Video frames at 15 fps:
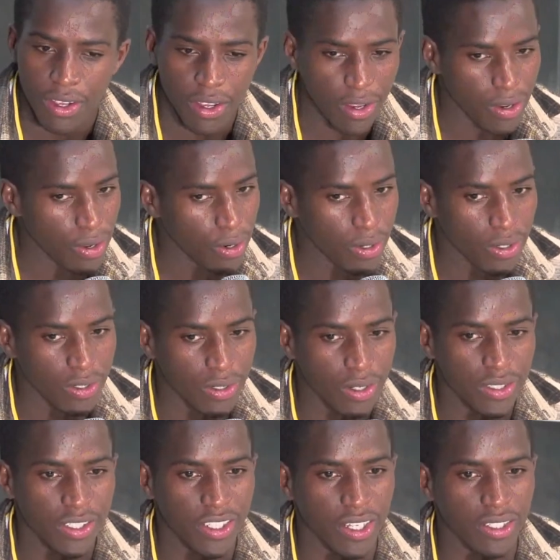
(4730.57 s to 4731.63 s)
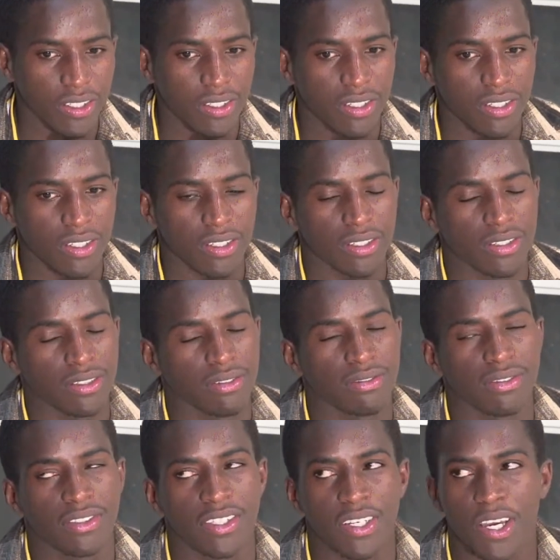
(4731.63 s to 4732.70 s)
No, not yet.
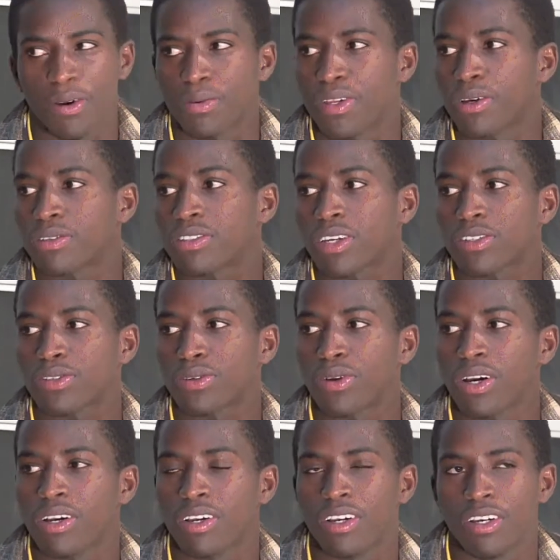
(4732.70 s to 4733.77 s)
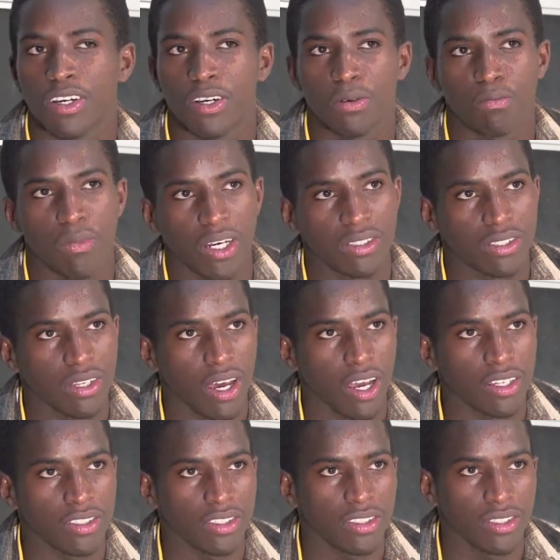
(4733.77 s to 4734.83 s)
Think of it, but
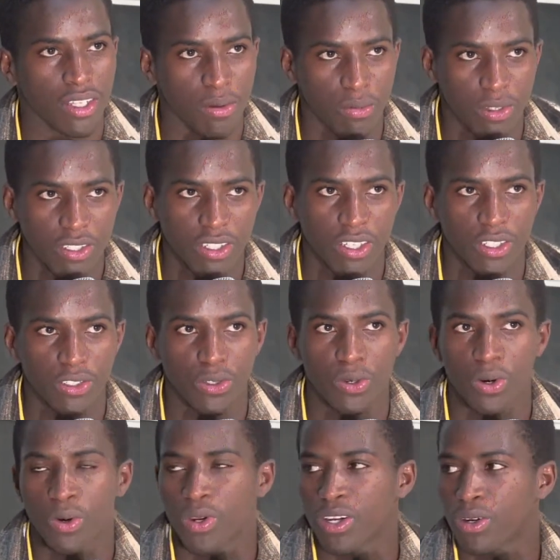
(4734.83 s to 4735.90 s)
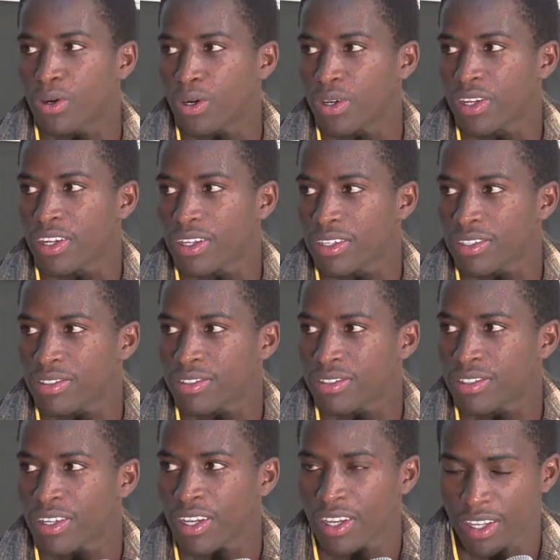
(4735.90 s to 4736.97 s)
as the music is going on,
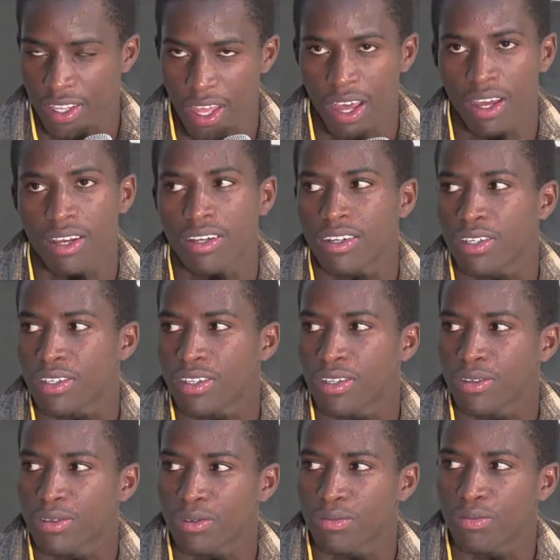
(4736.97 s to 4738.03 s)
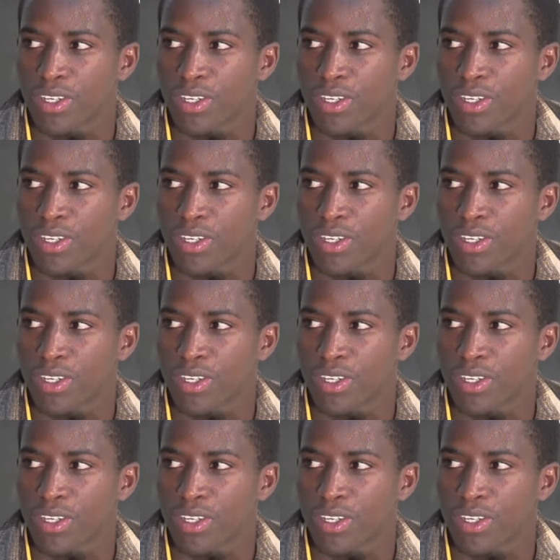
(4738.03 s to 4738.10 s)
yeah? Yeah.